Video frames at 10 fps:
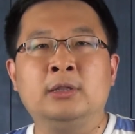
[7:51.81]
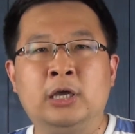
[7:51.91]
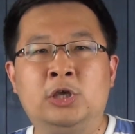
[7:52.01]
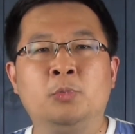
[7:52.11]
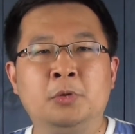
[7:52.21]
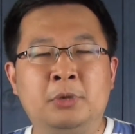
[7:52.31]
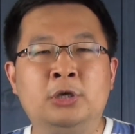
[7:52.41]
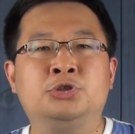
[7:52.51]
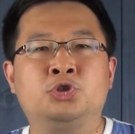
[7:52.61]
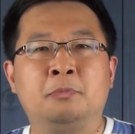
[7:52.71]
The human
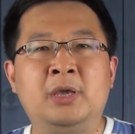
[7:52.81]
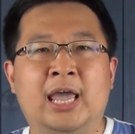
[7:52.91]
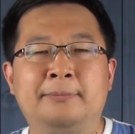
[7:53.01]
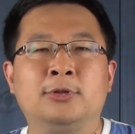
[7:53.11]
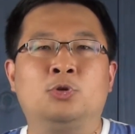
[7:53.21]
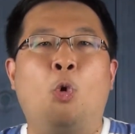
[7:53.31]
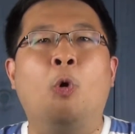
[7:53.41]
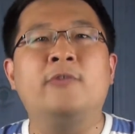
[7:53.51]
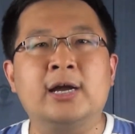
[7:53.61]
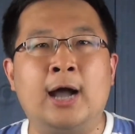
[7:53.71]
being should be able to
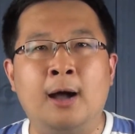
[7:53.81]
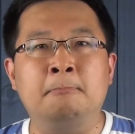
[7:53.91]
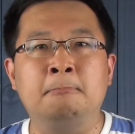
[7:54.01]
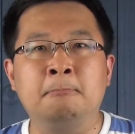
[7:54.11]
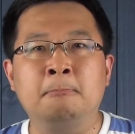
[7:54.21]
overcome